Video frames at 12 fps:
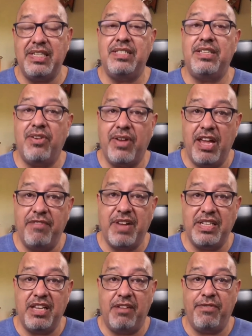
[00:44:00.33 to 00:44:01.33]
Is it okay if I
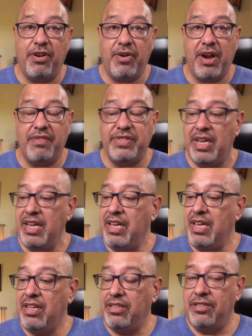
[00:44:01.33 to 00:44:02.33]
take photographs?
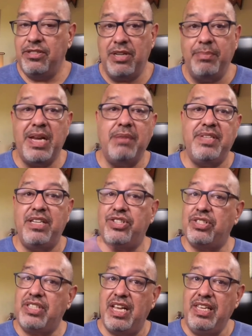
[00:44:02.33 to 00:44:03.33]
Sometimes they
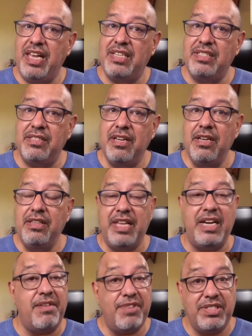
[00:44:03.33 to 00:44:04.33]
just say yes. They
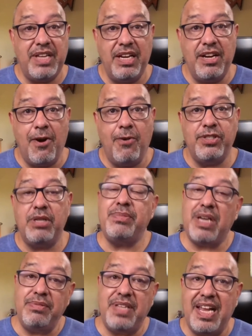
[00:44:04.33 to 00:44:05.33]
never say no.
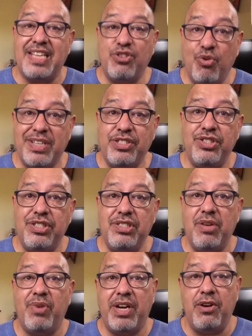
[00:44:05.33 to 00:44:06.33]
Sometimes they ask questions.
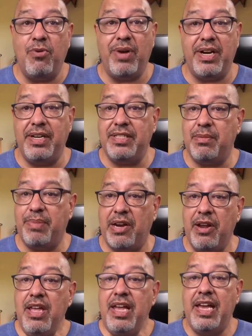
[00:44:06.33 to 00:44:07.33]
They want to know what it is about.
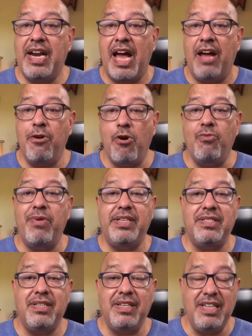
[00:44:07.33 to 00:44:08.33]
And I
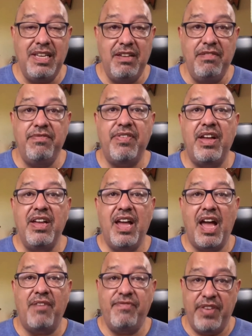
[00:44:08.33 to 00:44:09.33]
always leave
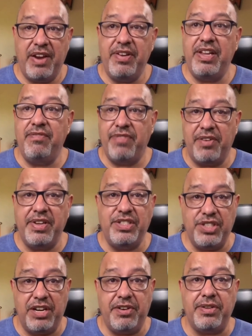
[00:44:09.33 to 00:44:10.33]
a very, very
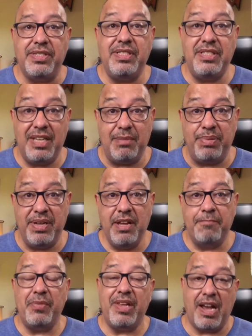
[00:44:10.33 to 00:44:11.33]
generous tip
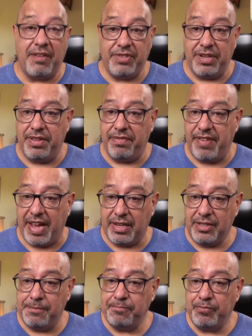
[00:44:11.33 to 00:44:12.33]
after the fact.